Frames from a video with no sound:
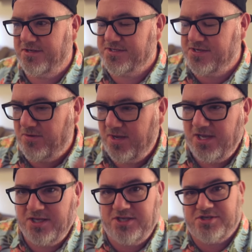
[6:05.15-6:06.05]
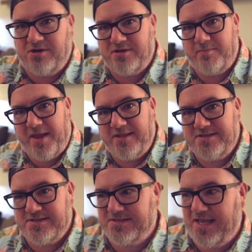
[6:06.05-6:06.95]
And so you start to
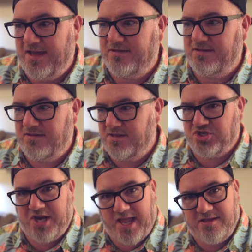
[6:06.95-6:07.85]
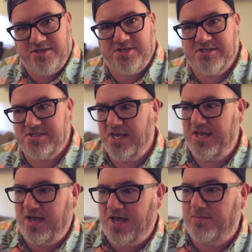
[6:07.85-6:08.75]
balance this out, the challenges
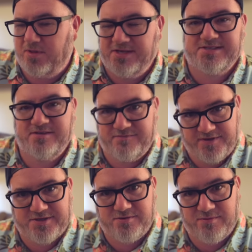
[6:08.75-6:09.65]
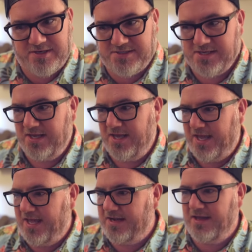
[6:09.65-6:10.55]
plus the victories.
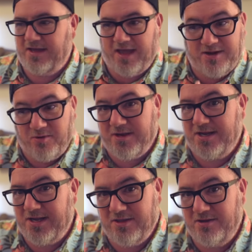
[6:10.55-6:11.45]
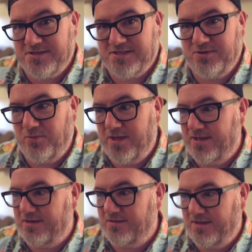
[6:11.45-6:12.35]
And I know we're getting close to
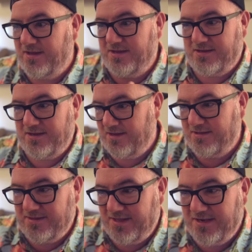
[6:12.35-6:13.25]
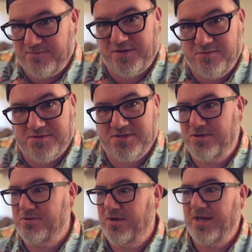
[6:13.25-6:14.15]
when, the end of
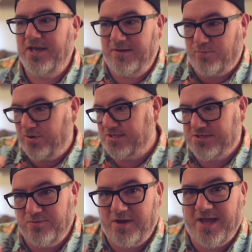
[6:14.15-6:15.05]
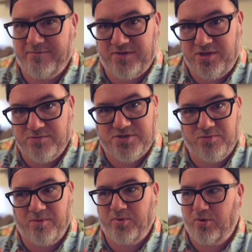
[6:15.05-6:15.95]
Q2, and pretty soon we'll have Q2
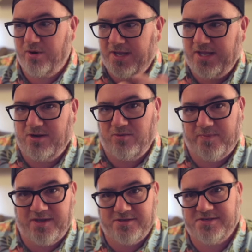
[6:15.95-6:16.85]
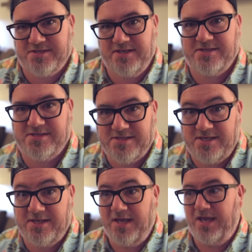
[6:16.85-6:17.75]
reporting, and it will be interesting to
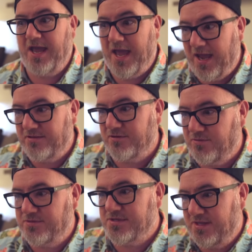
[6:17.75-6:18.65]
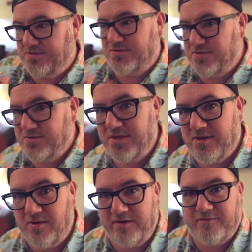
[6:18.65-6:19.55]
see how the cruise lines are doing
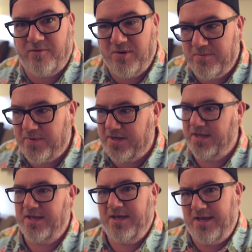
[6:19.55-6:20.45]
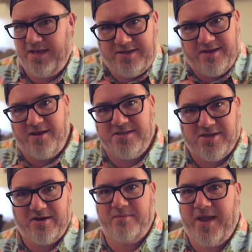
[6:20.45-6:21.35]
going forward. But it's
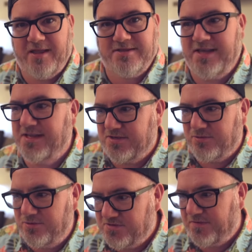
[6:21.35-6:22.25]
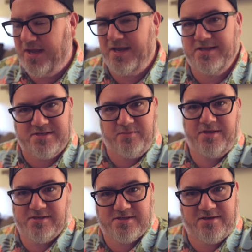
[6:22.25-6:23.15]
hard to balance. As a cruise fan, as somebody
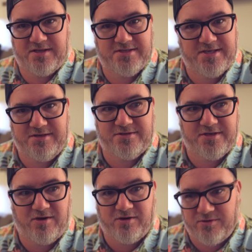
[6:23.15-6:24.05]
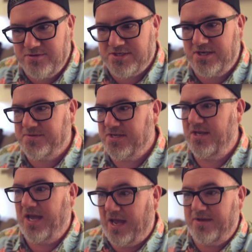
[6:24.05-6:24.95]
that's going to continue to go on cruise ships,
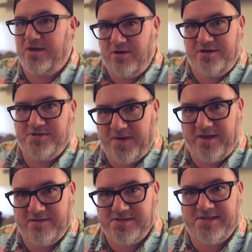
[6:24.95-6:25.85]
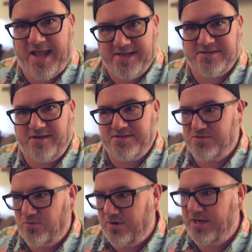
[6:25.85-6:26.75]
I'm encouraged by this Nassau
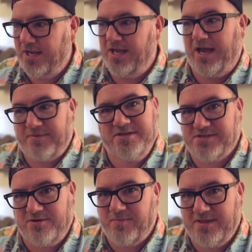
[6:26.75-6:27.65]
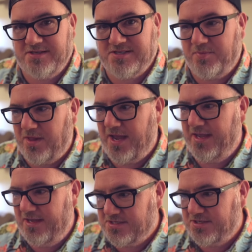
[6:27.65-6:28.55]
story. I'm concerned by the supply
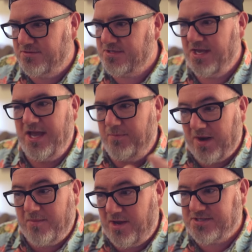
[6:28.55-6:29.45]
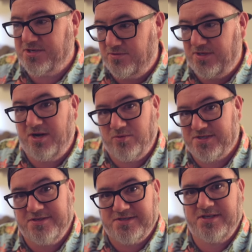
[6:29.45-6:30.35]
issues, but I'm also, we're
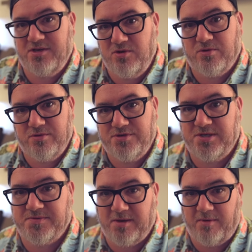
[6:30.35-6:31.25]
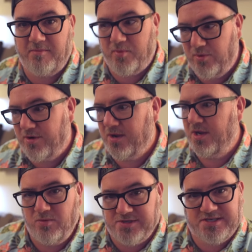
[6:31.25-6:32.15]
still seeing new cruise ships come on board.
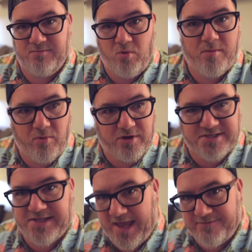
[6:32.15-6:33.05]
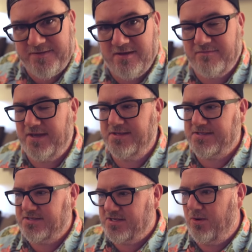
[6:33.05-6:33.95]
We're seeing more and more staffing events,
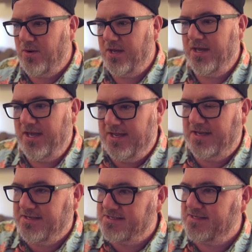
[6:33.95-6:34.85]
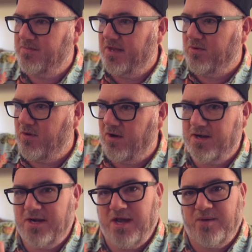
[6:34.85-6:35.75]
and so it does seem like we're on
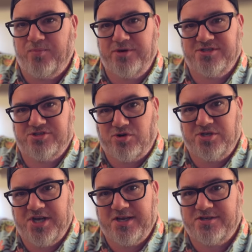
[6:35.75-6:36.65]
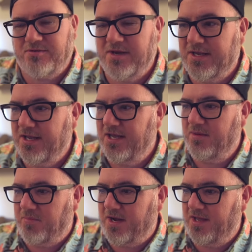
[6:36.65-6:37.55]
an upward trajectory.
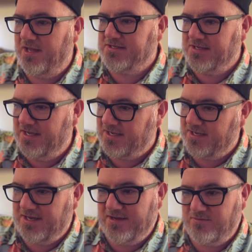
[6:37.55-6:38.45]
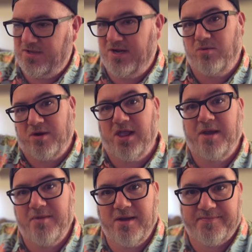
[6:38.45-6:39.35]
But it's like, we're
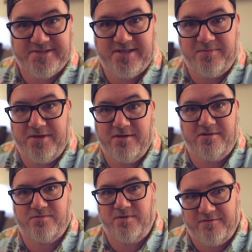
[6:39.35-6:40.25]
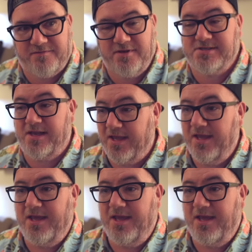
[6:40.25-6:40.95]
climbing up a steep hill is what it feels like.